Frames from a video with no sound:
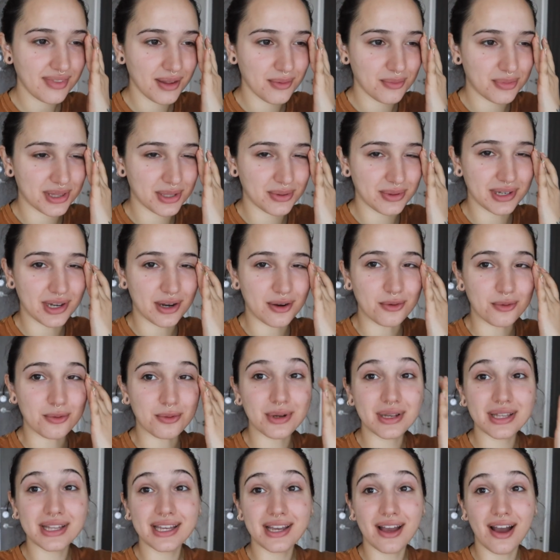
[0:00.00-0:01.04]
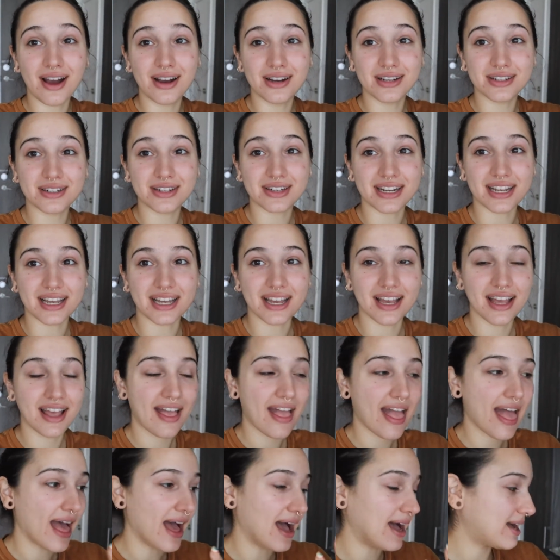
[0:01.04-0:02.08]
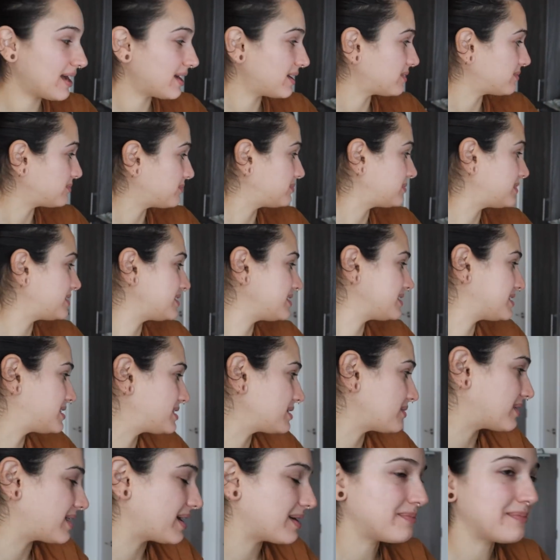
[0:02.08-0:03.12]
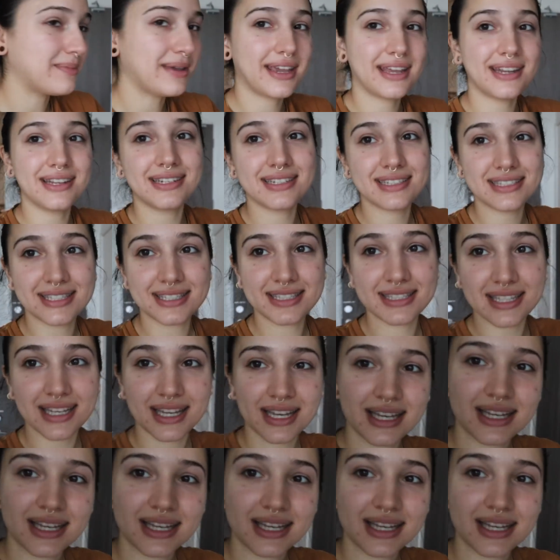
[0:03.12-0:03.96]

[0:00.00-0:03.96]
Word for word: But then we got really hungry, um, and so I made us